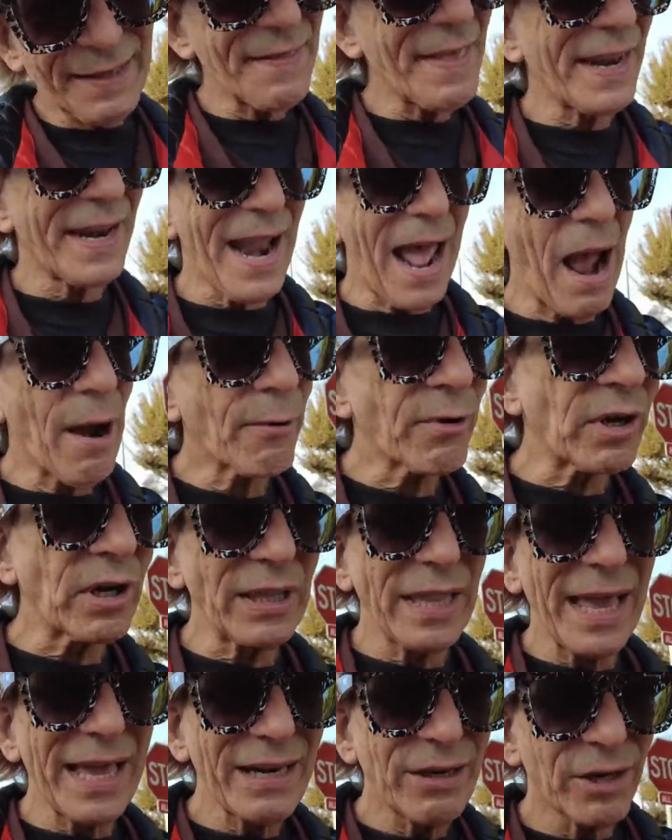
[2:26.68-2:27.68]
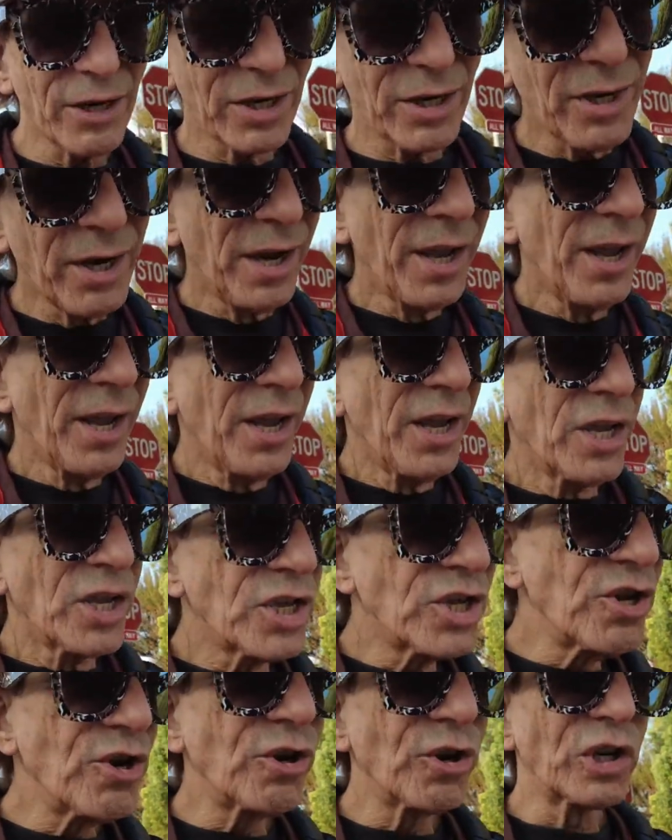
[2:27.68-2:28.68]
and then an hour later
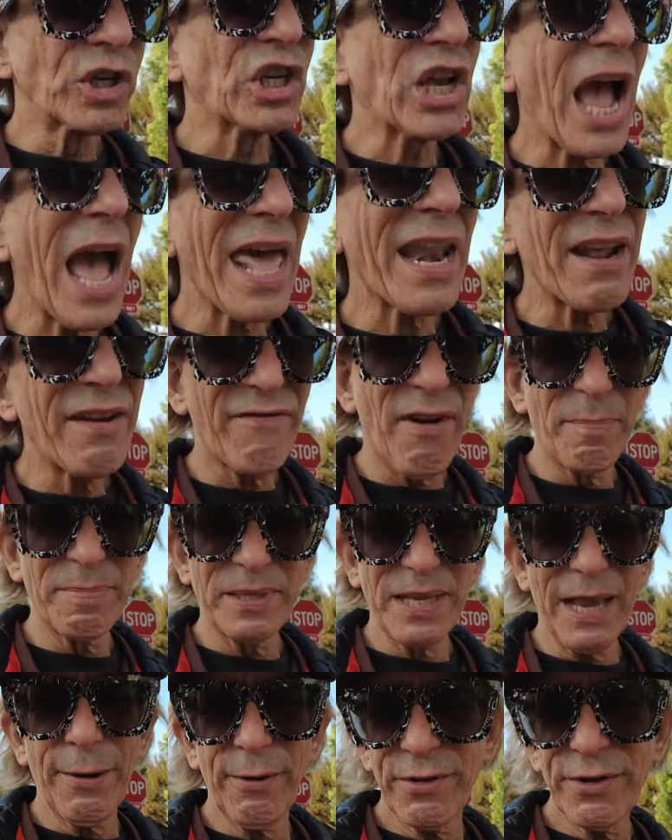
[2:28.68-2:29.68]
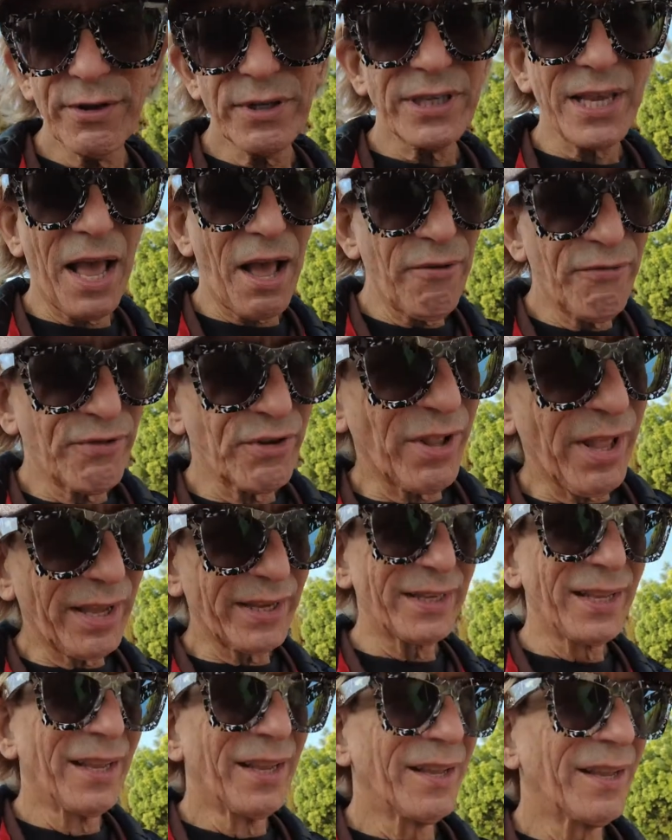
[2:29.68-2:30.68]
you're kind of upset with yourself and you're
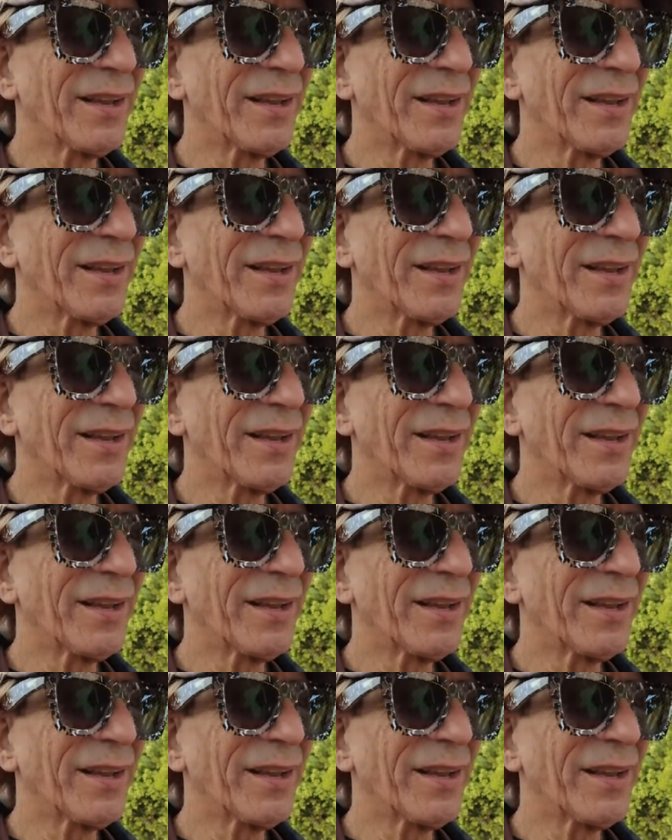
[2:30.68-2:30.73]
like,